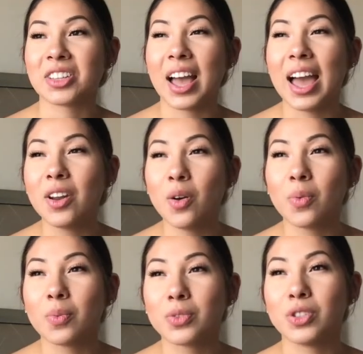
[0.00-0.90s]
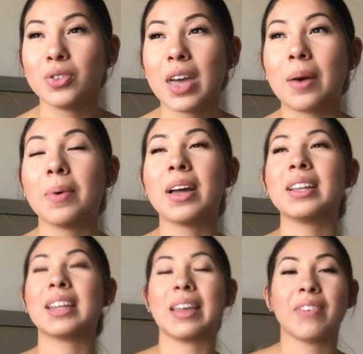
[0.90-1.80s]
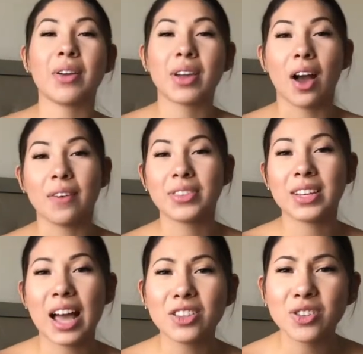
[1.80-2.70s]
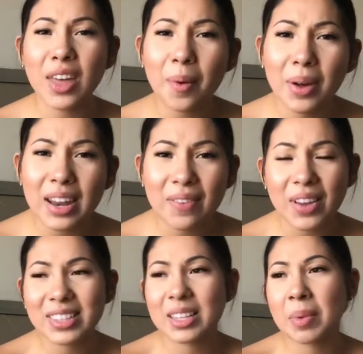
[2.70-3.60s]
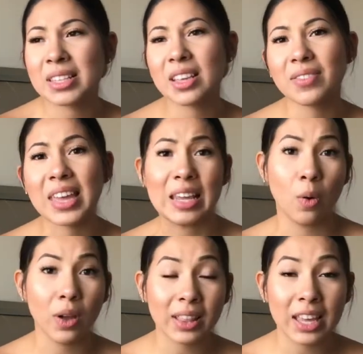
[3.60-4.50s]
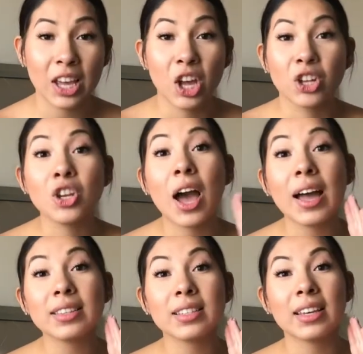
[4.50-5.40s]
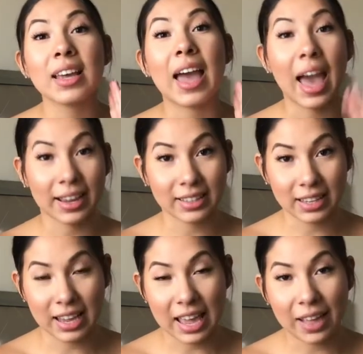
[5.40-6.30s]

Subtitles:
I don't do that one very often. I'll do that one if I see myself getting oily, not acne.